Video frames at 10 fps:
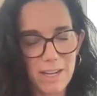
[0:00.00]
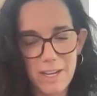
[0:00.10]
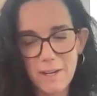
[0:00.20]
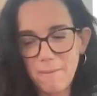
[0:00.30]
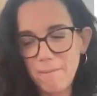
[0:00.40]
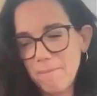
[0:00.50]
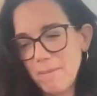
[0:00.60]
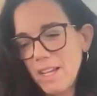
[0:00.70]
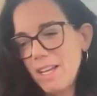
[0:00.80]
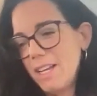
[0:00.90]

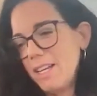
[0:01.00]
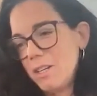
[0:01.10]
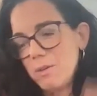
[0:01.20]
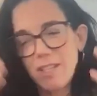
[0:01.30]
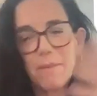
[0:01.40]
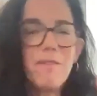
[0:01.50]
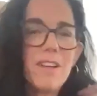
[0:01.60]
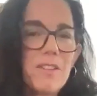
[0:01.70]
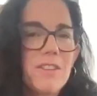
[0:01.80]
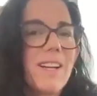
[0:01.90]
Some
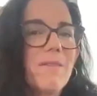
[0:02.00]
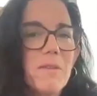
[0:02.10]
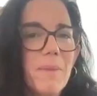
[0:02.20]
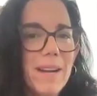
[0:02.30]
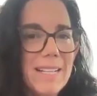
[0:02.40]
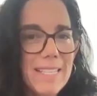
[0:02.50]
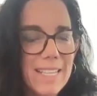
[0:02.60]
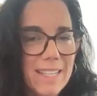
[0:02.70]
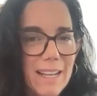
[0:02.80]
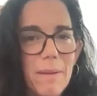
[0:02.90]
investors have their
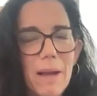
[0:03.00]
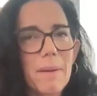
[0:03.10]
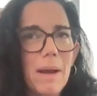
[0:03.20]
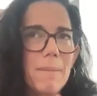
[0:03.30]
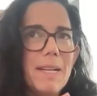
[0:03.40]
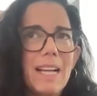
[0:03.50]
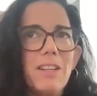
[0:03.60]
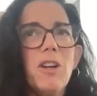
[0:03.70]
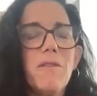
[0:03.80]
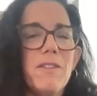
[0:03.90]
mindset. I mean, I
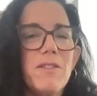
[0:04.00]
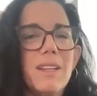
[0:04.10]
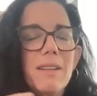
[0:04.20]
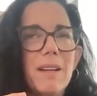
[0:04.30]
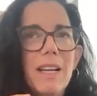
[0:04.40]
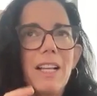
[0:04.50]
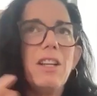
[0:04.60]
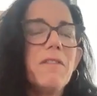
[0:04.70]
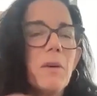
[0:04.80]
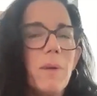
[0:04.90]
don't
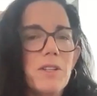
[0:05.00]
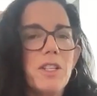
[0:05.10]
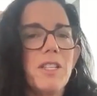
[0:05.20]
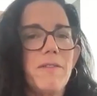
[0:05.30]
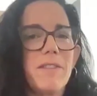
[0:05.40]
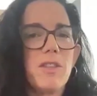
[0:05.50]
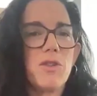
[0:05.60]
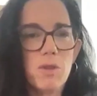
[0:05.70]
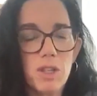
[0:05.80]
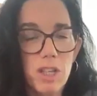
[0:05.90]
know if the question is if it's
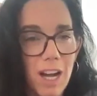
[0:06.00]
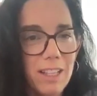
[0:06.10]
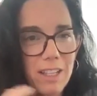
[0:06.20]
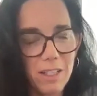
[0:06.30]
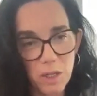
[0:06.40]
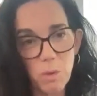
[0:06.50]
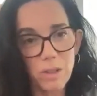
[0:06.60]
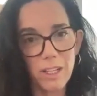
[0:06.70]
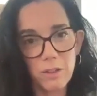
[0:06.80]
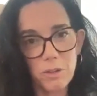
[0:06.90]
true or not, that this is
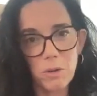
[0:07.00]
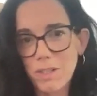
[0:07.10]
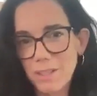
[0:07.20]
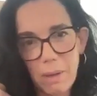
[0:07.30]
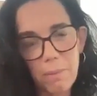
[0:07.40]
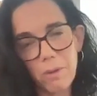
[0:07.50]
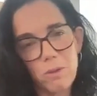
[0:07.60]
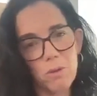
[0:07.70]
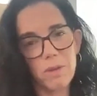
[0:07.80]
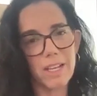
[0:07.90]
what they'll do, because people
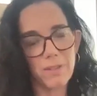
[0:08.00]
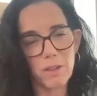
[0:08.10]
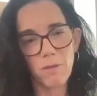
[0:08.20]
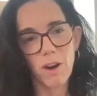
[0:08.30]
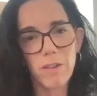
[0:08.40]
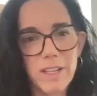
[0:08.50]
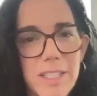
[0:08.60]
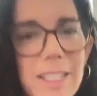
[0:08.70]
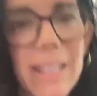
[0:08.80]
do things for the wrong reason.